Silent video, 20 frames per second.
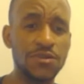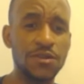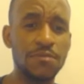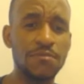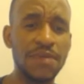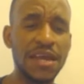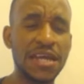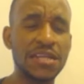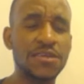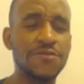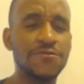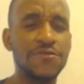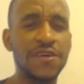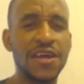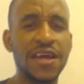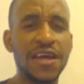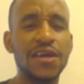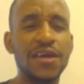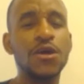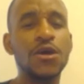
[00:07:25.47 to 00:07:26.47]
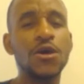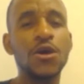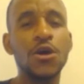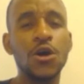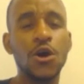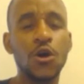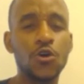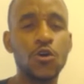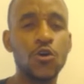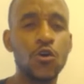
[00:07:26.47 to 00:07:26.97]
In the main event,
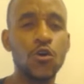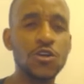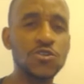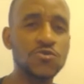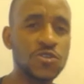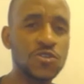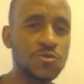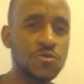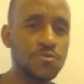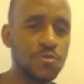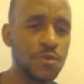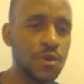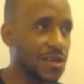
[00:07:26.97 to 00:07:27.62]
of course, was